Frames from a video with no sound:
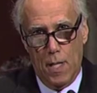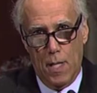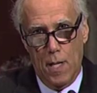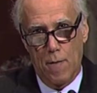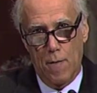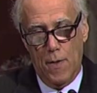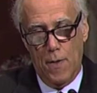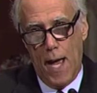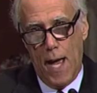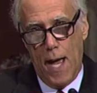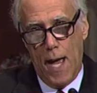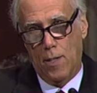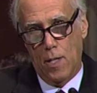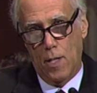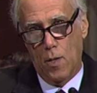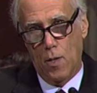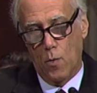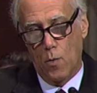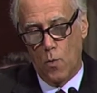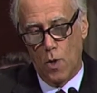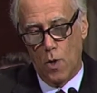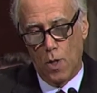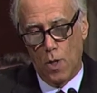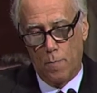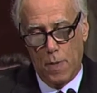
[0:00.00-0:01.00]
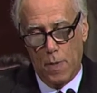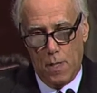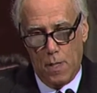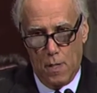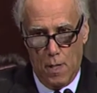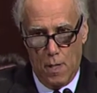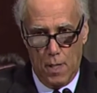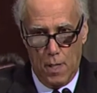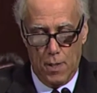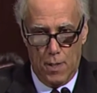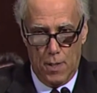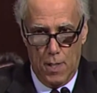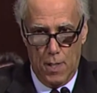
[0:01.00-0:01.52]
But even that didn't work
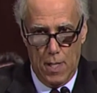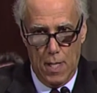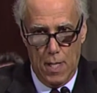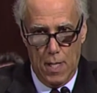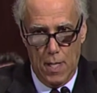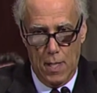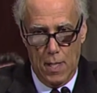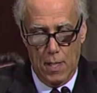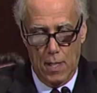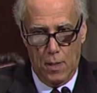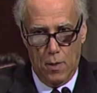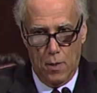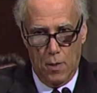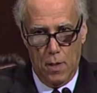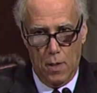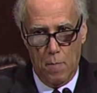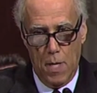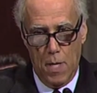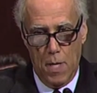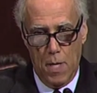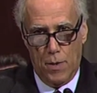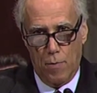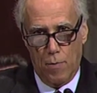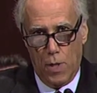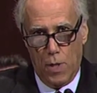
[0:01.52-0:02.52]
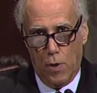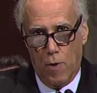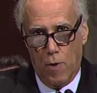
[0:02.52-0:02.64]
because they couldn't